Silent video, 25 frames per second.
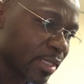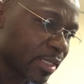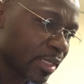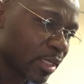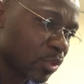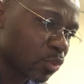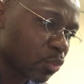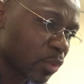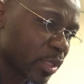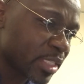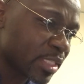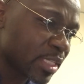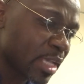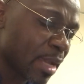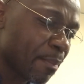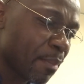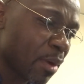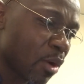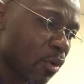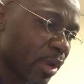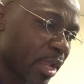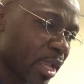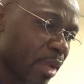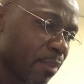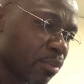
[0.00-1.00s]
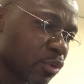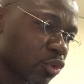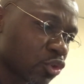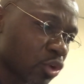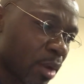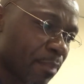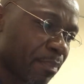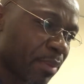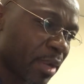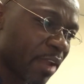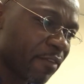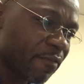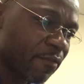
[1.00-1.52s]
were somehow able to
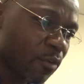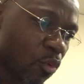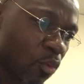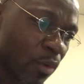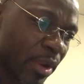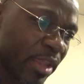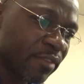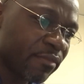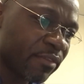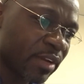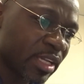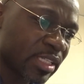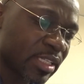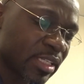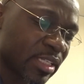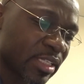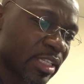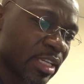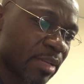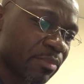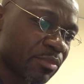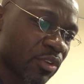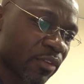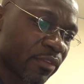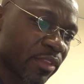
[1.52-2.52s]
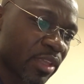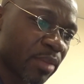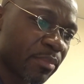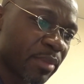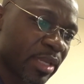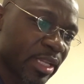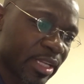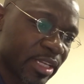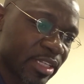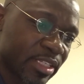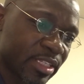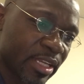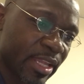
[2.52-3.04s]
apply for waivers in terms of the
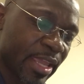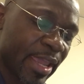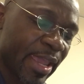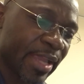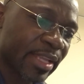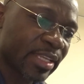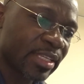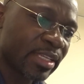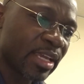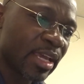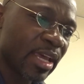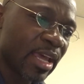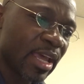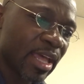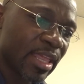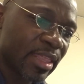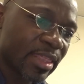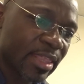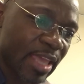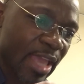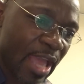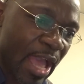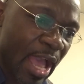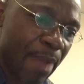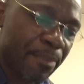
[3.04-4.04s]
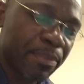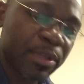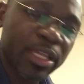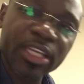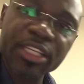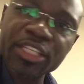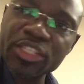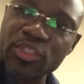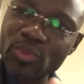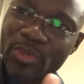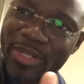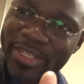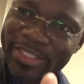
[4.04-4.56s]
Immigration Act. Their
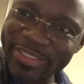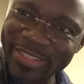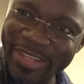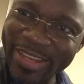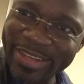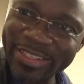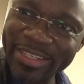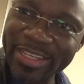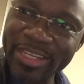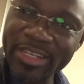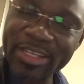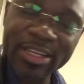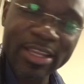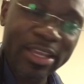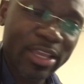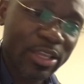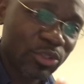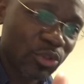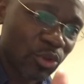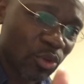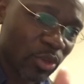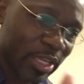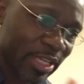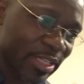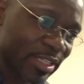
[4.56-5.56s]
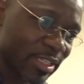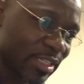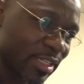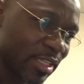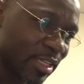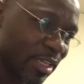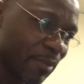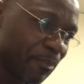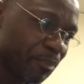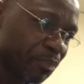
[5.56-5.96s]
applications were rejected. So you can see